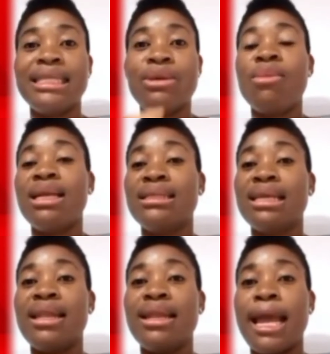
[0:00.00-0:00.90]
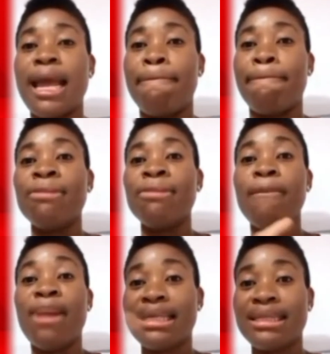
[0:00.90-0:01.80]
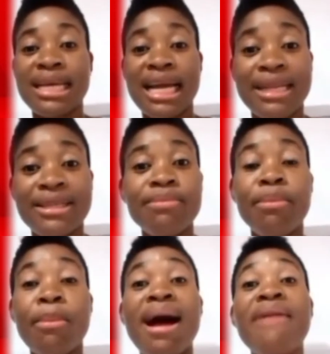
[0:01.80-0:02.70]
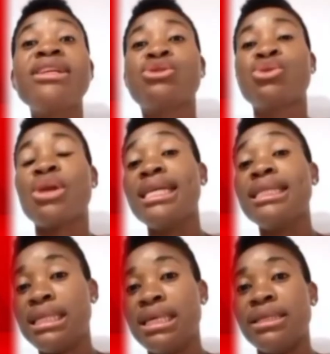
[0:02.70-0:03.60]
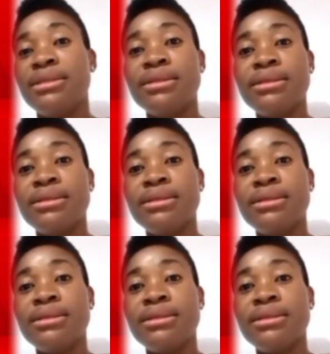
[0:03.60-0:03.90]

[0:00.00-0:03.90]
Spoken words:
The woman is an Pakistan, married to Indian.